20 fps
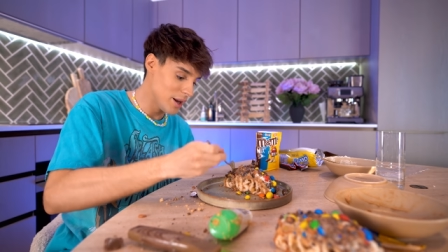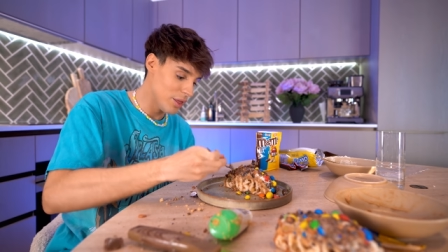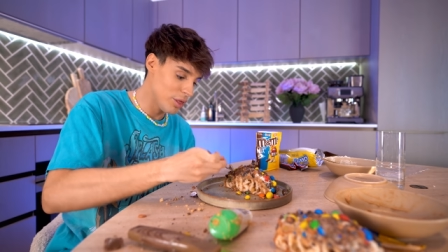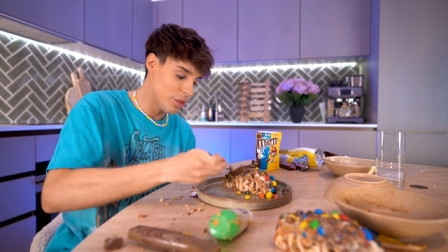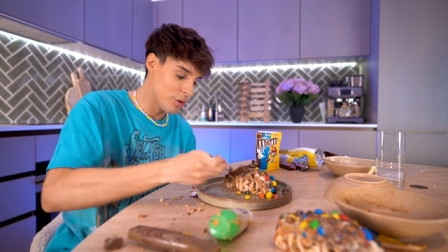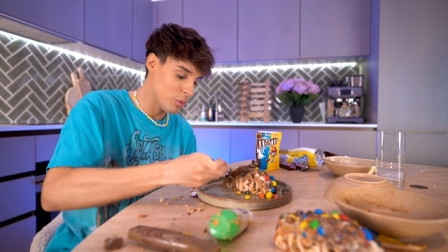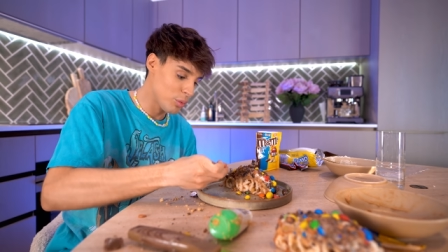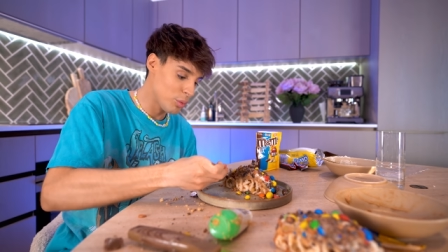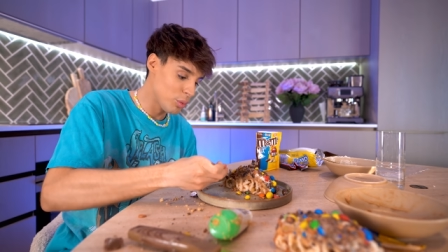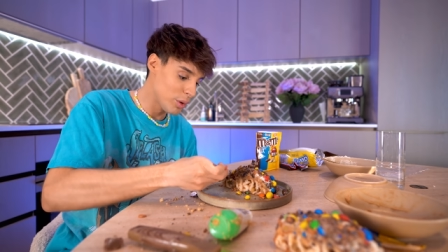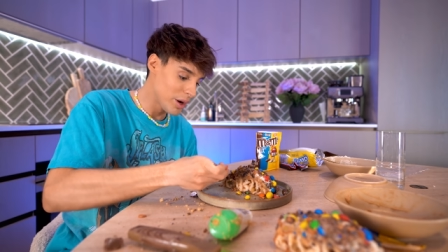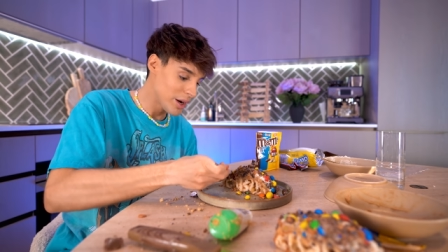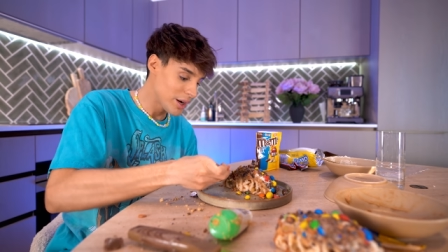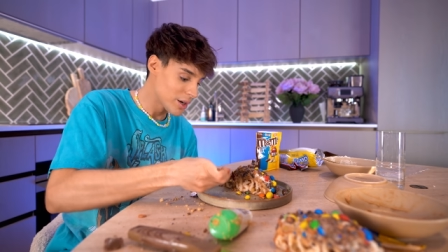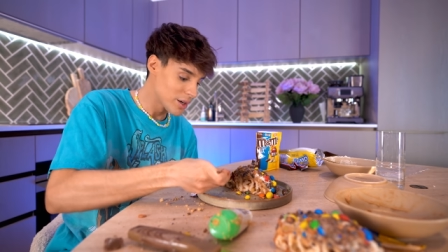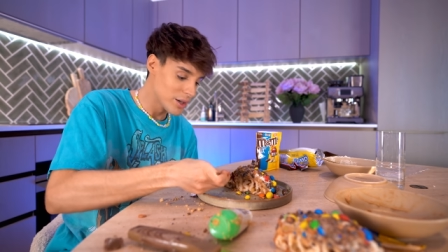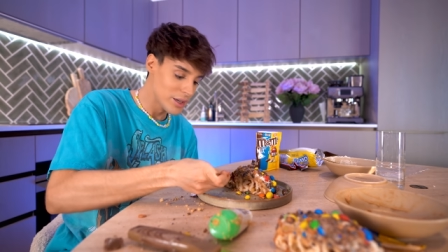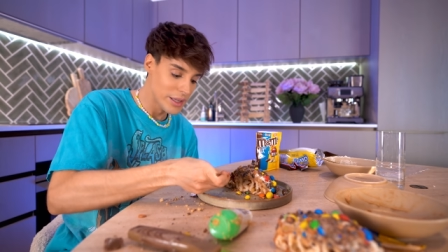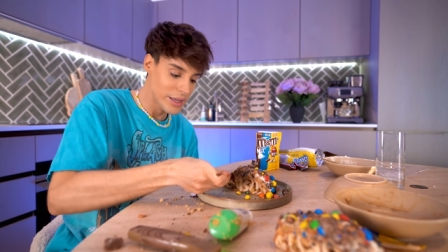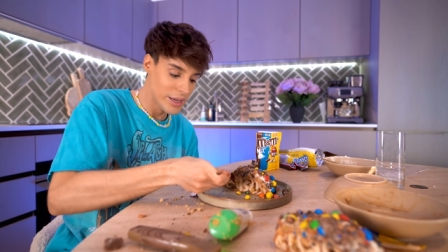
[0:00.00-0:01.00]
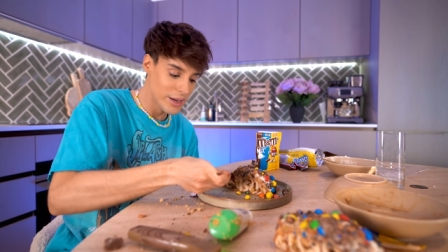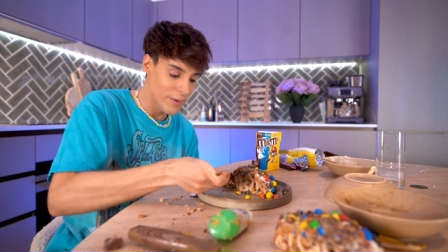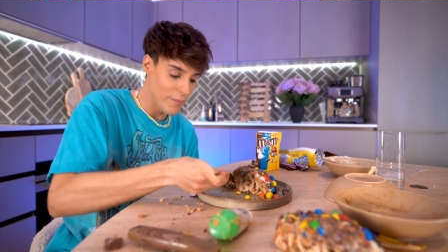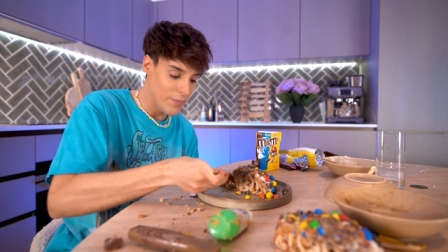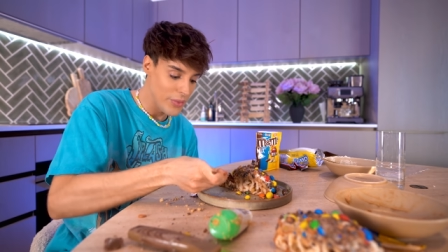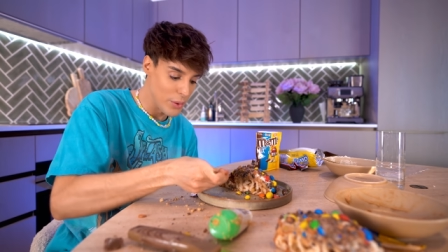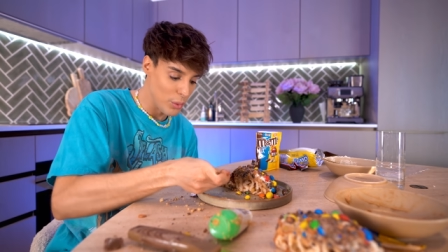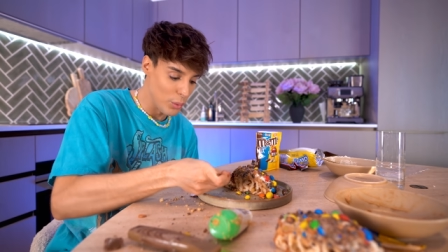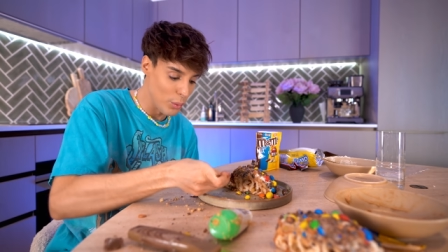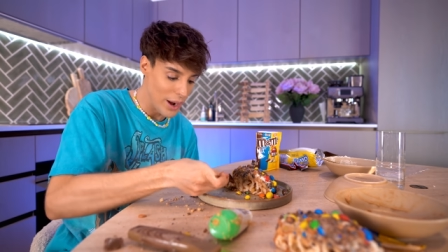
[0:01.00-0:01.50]
the weirdly
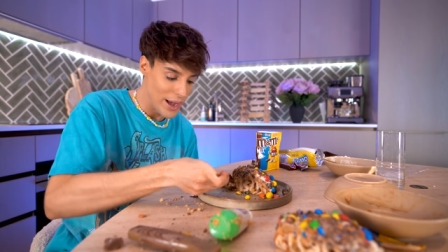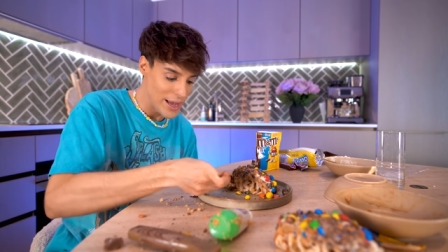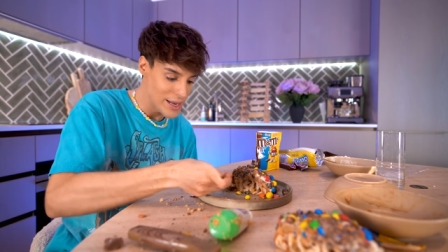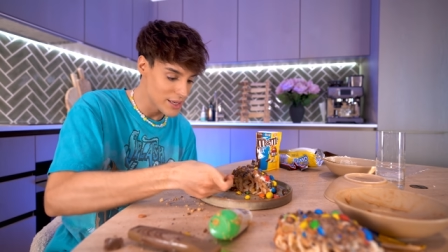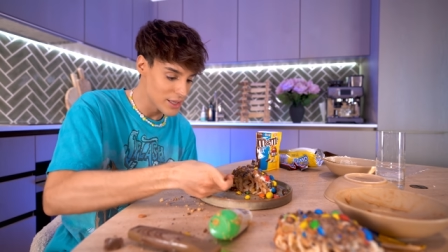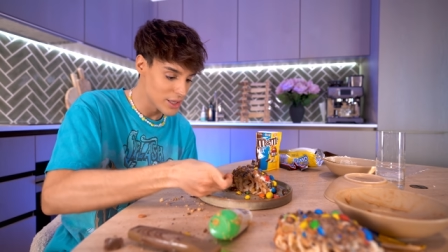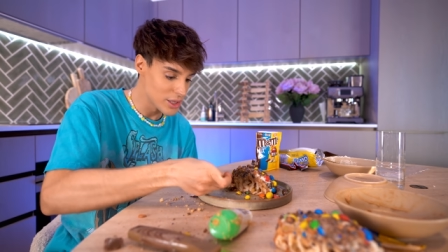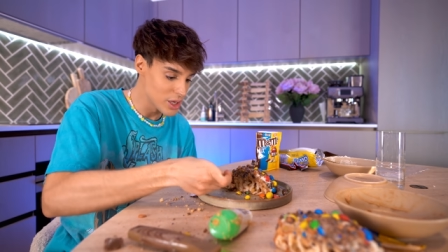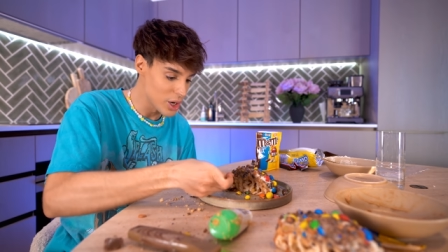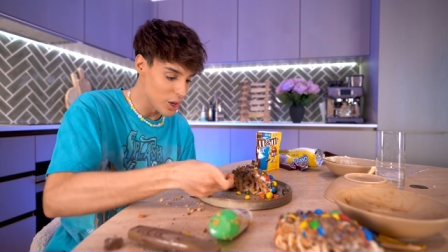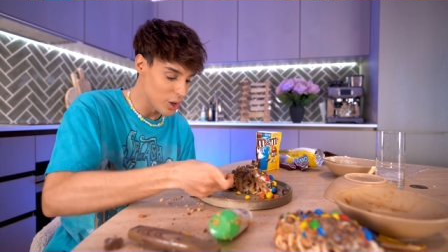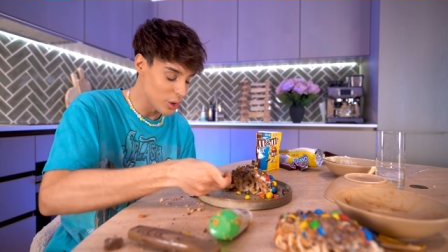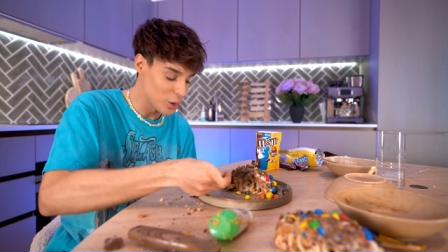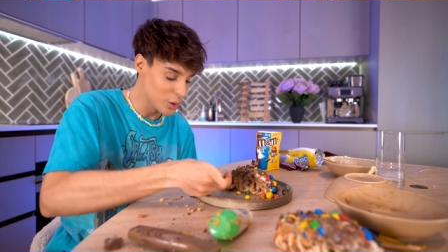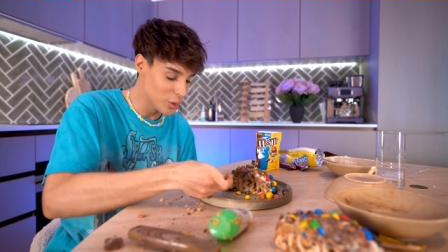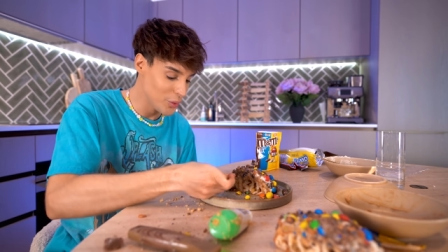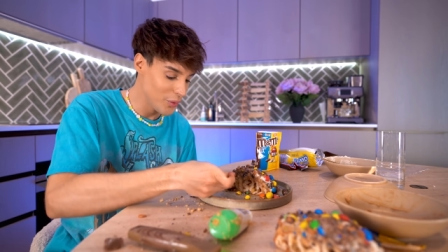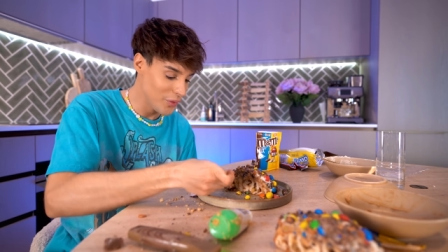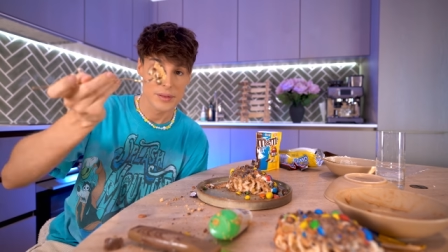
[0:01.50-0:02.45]
wet dough.